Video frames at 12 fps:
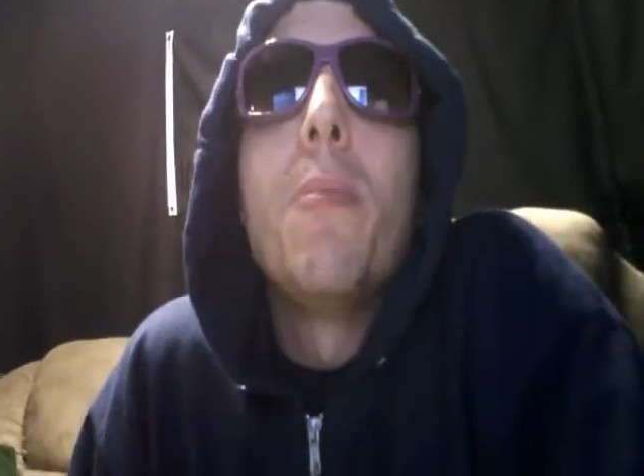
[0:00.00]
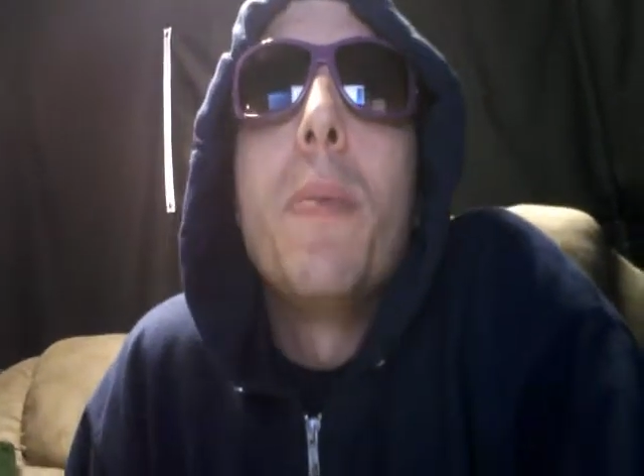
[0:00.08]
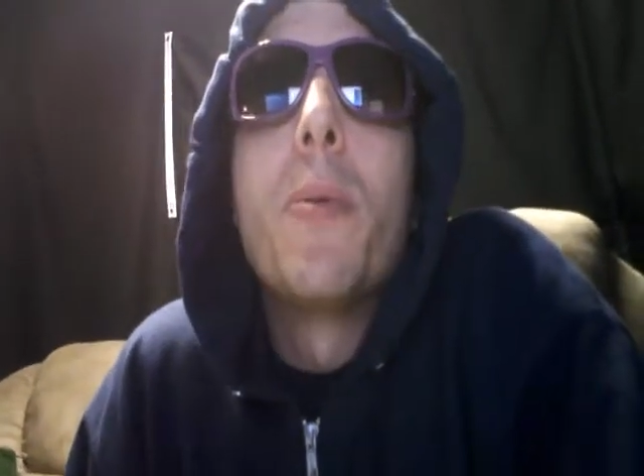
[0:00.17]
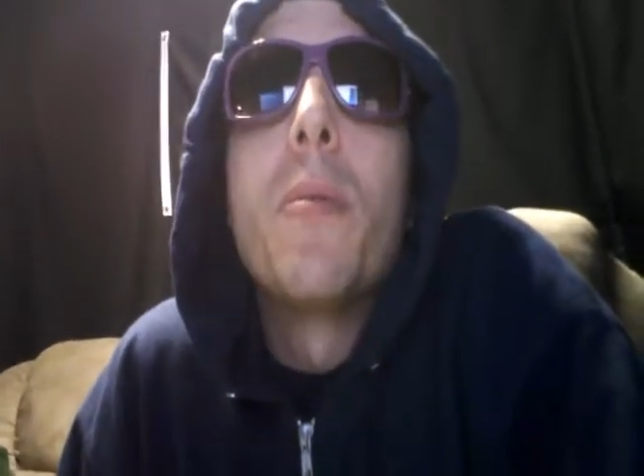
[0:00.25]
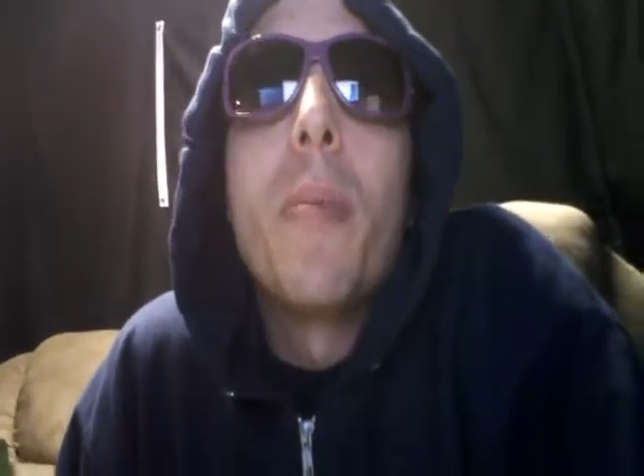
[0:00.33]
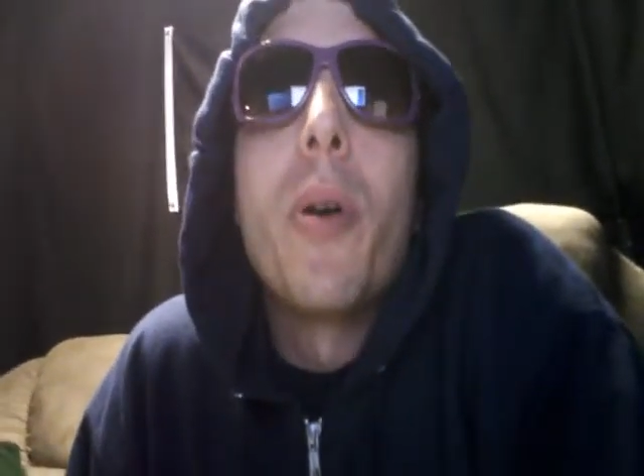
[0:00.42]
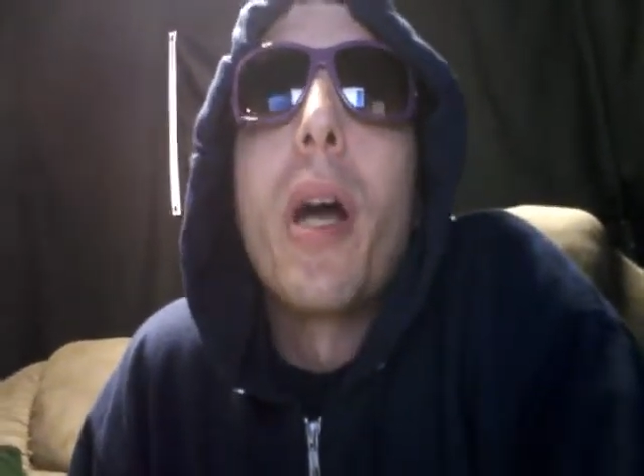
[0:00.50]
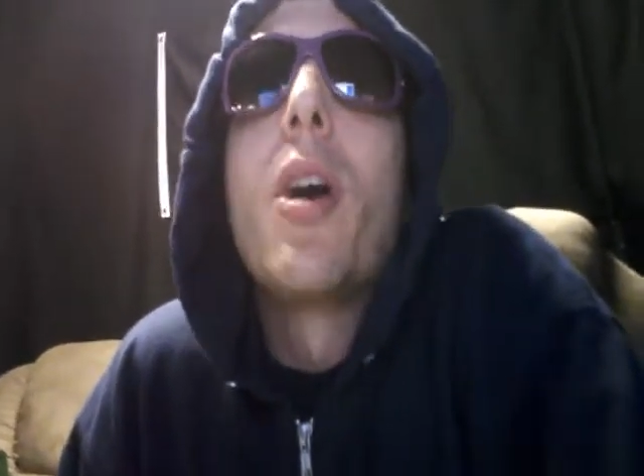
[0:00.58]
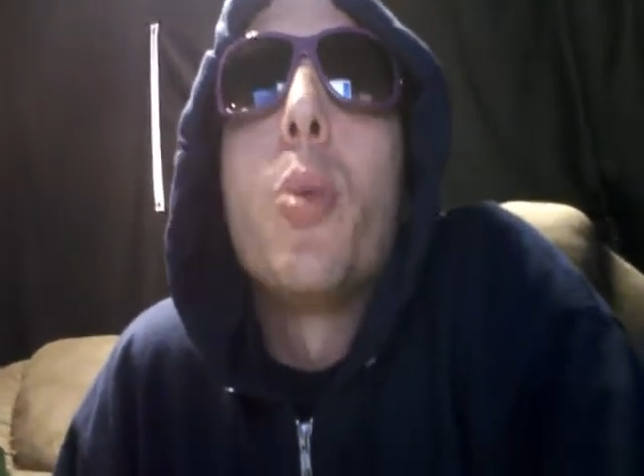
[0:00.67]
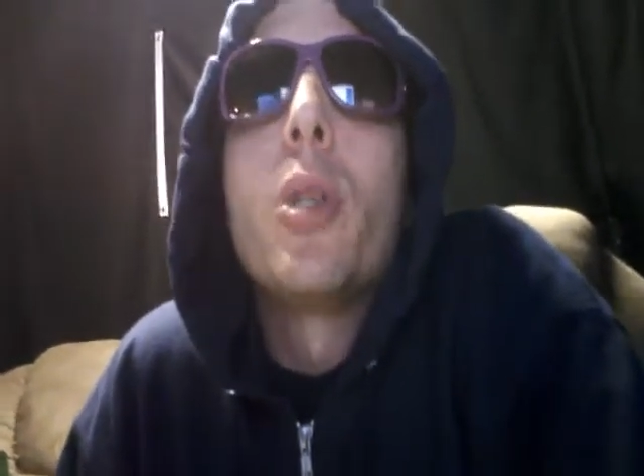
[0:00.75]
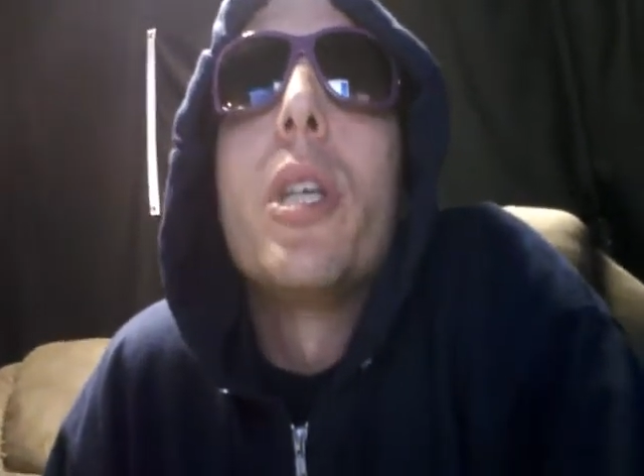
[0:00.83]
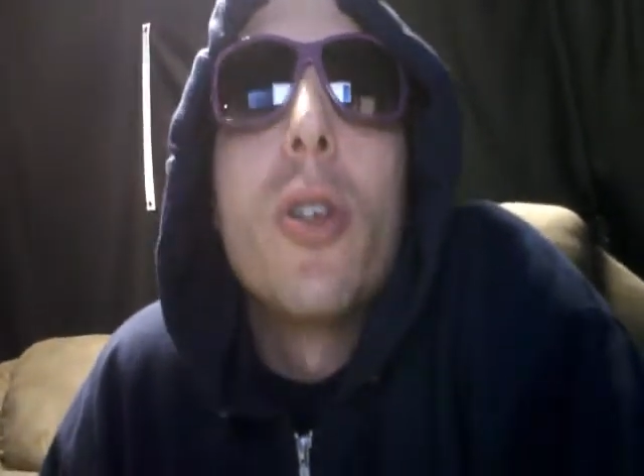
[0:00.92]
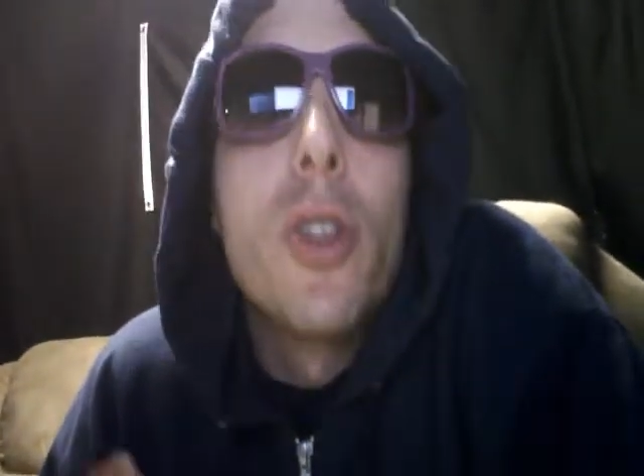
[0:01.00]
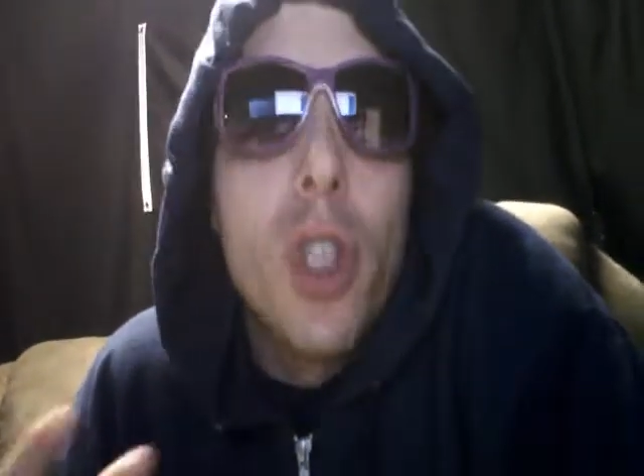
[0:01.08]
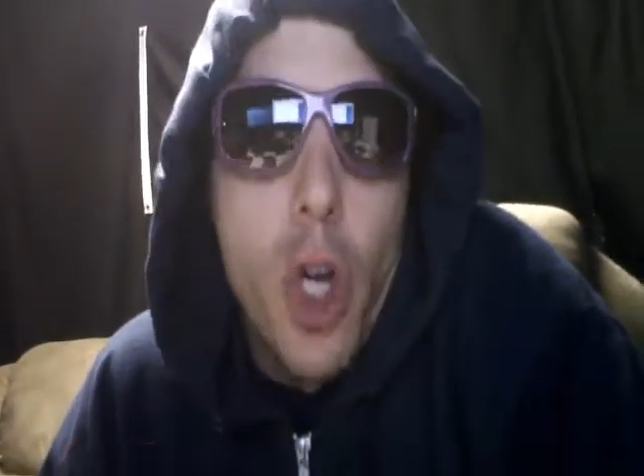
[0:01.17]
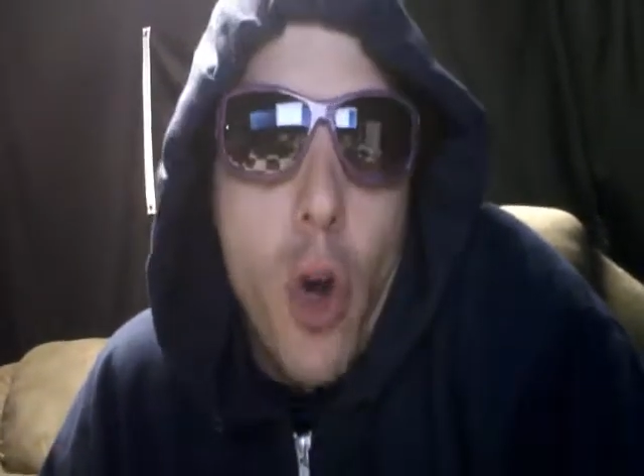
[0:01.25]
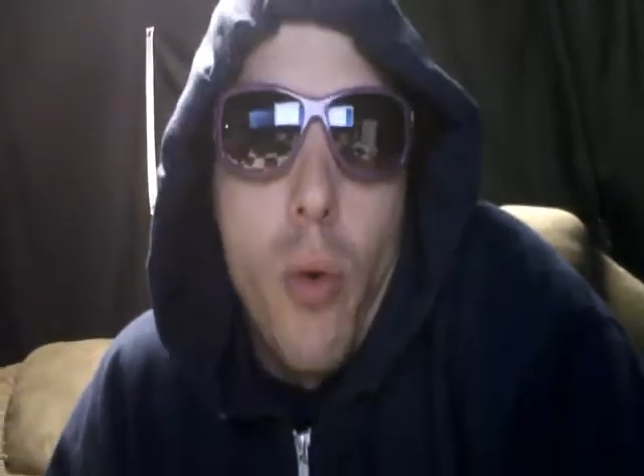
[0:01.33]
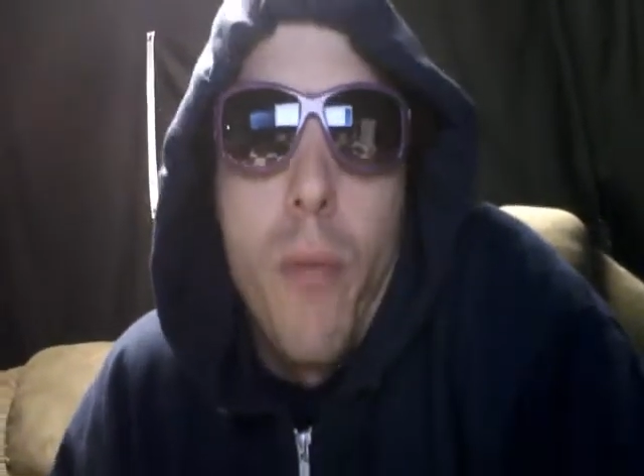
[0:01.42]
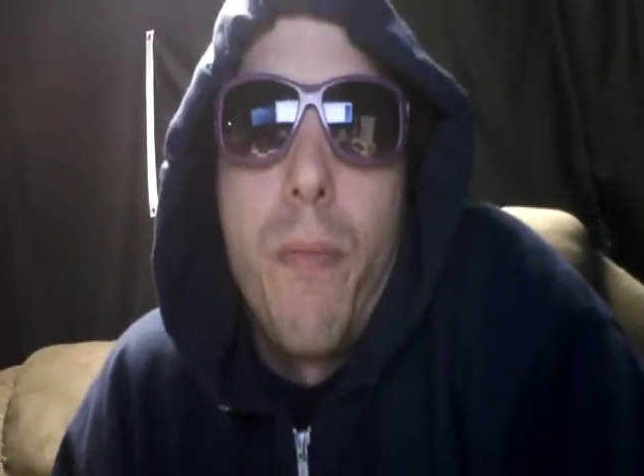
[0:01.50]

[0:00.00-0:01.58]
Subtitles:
people remember a couple of years ago